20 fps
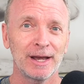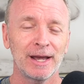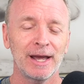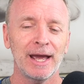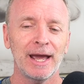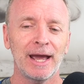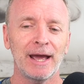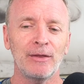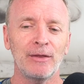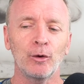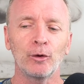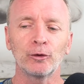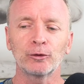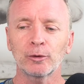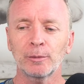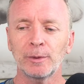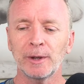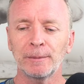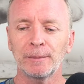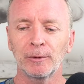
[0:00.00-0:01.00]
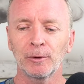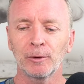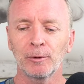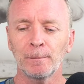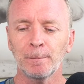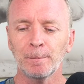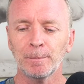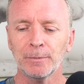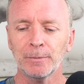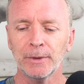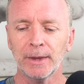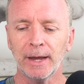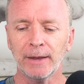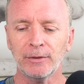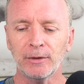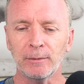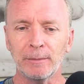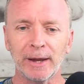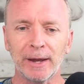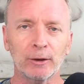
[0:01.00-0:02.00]
and those were people that
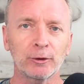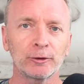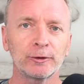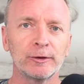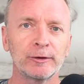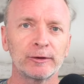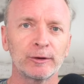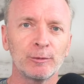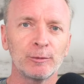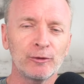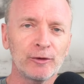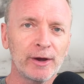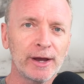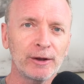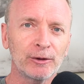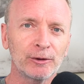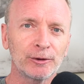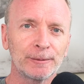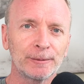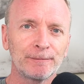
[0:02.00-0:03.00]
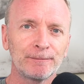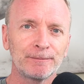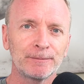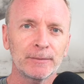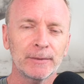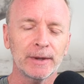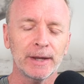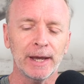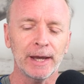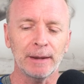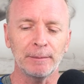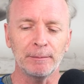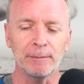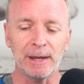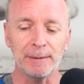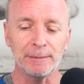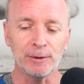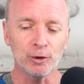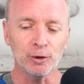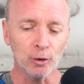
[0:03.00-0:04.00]
the medical system failed, and
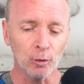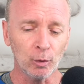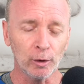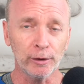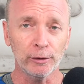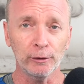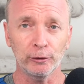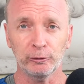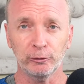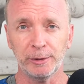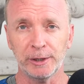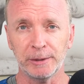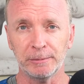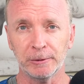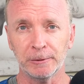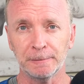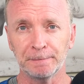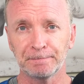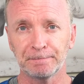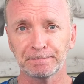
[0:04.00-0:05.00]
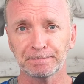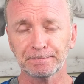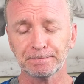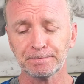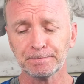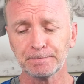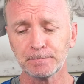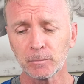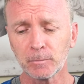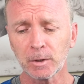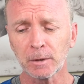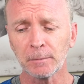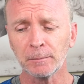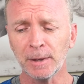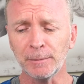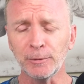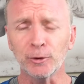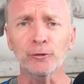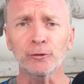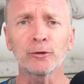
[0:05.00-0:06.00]
maybe you're one of those people.
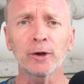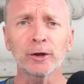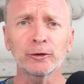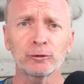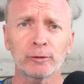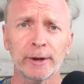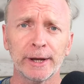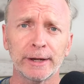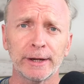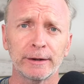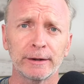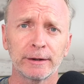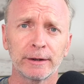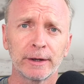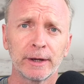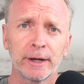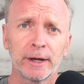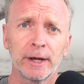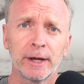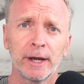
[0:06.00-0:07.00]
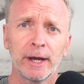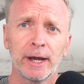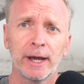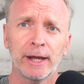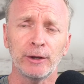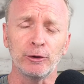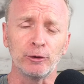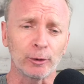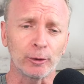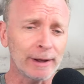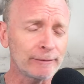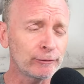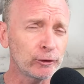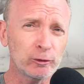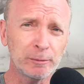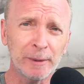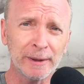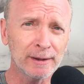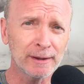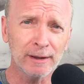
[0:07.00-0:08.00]
Maybe you're frustrated. You don't have to
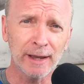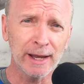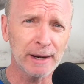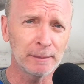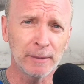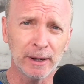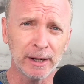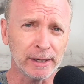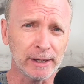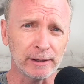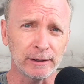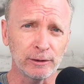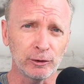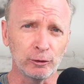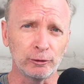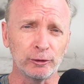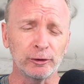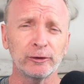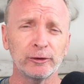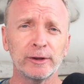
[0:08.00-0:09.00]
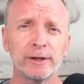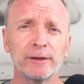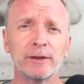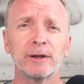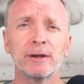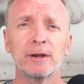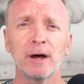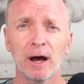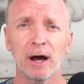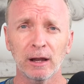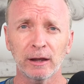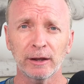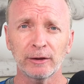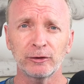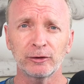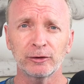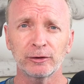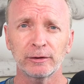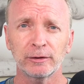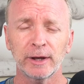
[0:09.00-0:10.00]
spend a lot of money. You just need the
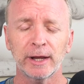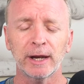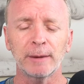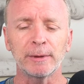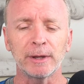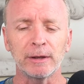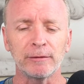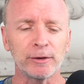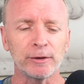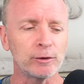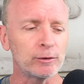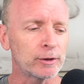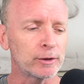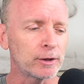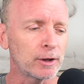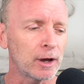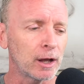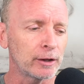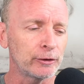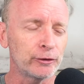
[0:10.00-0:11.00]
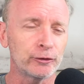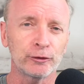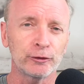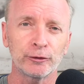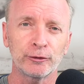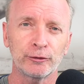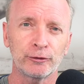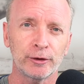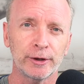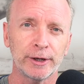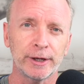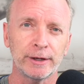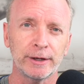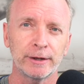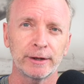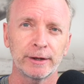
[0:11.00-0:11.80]
knowledge. And I'm giving you the knowledge for free.